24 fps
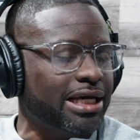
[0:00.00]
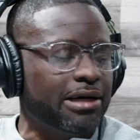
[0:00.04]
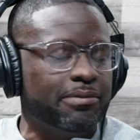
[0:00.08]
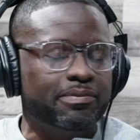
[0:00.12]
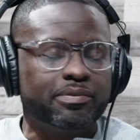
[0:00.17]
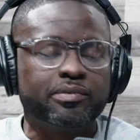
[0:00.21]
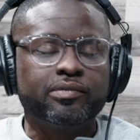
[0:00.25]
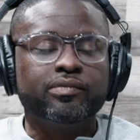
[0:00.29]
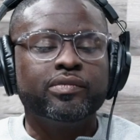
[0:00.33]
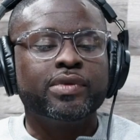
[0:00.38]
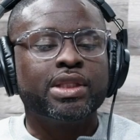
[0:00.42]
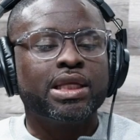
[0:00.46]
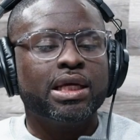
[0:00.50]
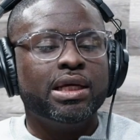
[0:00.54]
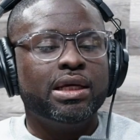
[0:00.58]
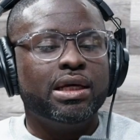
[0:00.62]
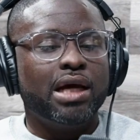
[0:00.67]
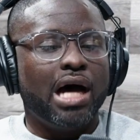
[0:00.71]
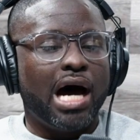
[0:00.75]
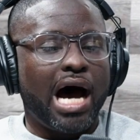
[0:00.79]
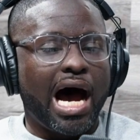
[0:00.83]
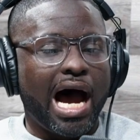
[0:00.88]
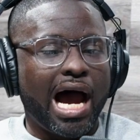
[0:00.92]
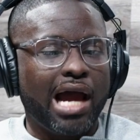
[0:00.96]
him.
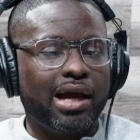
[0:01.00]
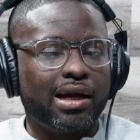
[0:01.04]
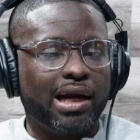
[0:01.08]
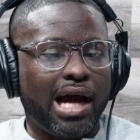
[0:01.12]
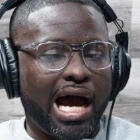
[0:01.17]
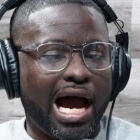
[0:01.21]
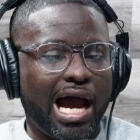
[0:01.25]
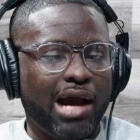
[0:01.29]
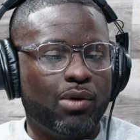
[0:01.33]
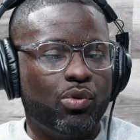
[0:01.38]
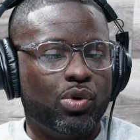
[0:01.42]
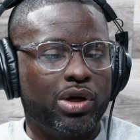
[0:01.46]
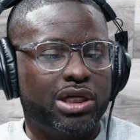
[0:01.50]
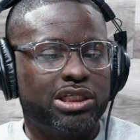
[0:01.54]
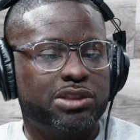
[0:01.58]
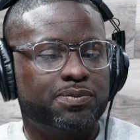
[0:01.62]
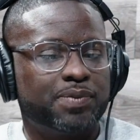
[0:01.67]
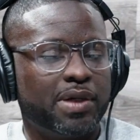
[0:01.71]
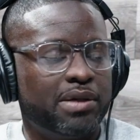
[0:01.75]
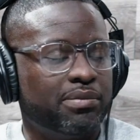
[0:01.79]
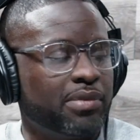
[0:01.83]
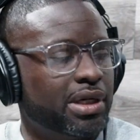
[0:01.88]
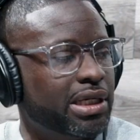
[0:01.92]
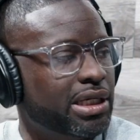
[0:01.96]
I want to
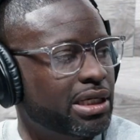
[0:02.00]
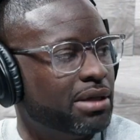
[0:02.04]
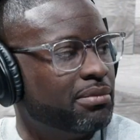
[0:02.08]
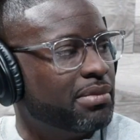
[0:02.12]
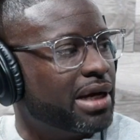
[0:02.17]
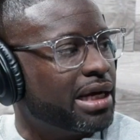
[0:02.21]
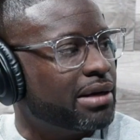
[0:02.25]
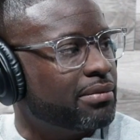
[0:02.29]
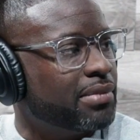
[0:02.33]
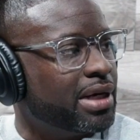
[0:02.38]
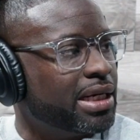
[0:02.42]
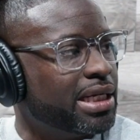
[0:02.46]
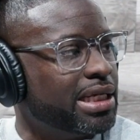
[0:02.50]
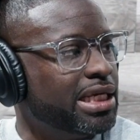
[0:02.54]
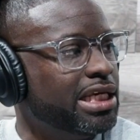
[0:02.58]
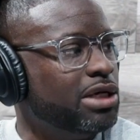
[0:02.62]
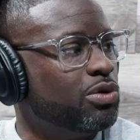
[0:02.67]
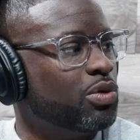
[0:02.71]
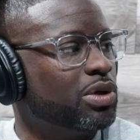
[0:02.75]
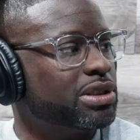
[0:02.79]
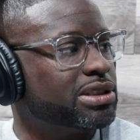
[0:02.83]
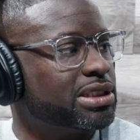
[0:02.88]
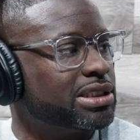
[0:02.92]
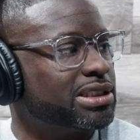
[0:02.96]
spend money to make money.
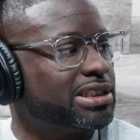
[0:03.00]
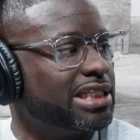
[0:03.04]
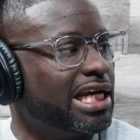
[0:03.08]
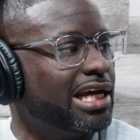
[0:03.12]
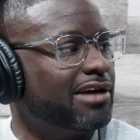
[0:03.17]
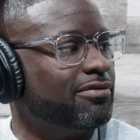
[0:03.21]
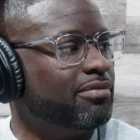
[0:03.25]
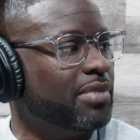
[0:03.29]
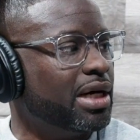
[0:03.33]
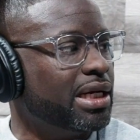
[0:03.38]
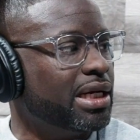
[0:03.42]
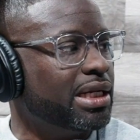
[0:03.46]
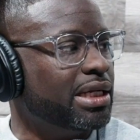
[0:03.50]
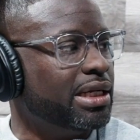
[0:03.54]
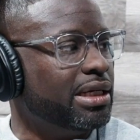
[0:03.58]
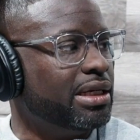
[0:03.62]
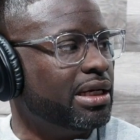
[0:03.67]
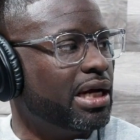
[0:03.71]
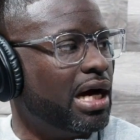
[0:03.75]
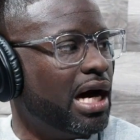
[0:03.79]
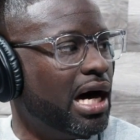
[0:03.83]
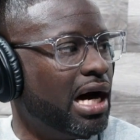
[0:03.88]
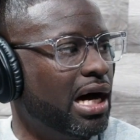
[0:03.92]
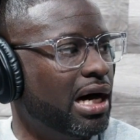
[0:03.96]
He wants to save
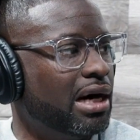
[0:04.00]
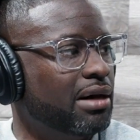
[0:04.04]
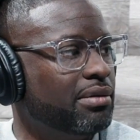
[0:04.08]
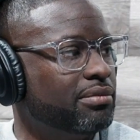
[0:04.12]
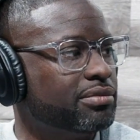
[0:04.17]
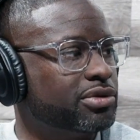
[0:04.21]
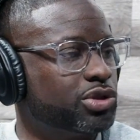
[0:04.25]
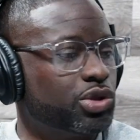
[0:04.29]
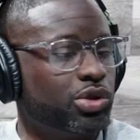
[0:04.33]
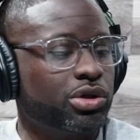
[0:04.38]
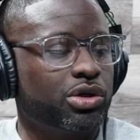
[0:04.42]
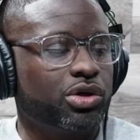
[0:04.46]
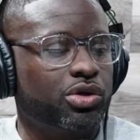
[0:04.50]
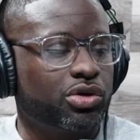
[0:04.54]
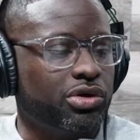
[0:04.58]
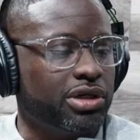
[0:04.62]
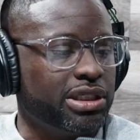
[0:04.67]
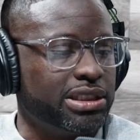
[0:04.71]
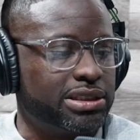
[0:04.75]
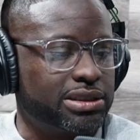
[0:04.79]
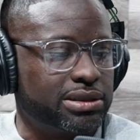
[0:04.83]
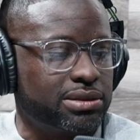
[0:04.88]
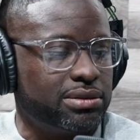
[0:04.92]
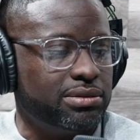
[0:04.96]
money to
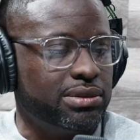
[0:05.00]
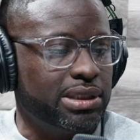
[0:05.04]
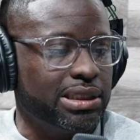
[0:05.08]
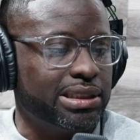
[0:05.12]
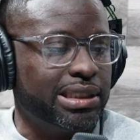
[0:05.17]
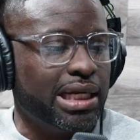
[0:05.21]
increase the